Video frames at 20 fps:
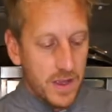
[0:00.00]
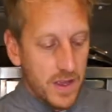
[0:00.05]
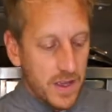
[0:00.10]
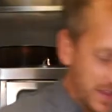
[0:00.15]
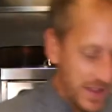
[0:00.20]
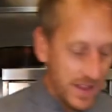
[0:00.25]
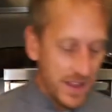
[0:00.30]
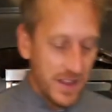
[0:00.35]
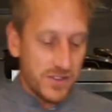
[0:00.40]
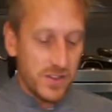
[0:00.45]

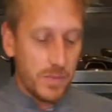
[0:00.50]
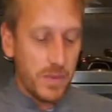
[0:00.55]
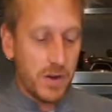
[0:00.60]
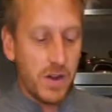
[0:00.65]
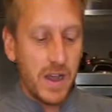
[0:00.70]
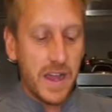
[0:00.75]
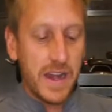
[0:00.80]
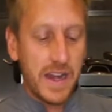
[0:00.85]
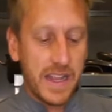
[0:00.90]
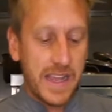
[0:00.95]
So I'm going to go
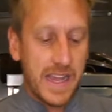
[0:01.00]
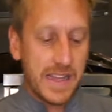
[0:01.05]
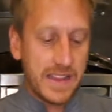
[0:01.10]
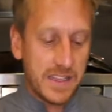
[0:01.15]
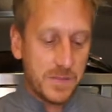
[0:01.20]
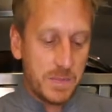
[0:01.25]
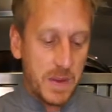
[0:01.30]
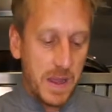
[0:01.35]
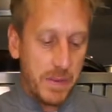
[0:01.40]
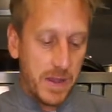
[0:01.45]
ahead and get this
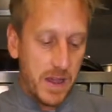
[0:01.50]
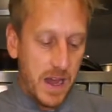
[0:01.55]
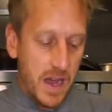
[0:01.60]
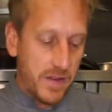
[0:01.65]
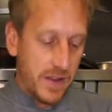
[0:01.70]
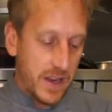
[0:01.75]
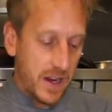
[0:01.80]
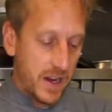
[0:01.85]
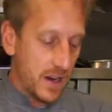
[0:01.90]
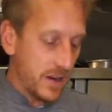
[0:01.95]
baby out
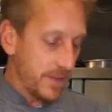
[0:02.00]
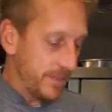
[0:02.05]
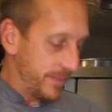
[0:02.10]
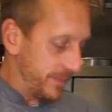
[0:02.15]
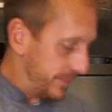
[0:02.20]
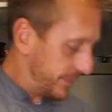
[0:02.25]
of here.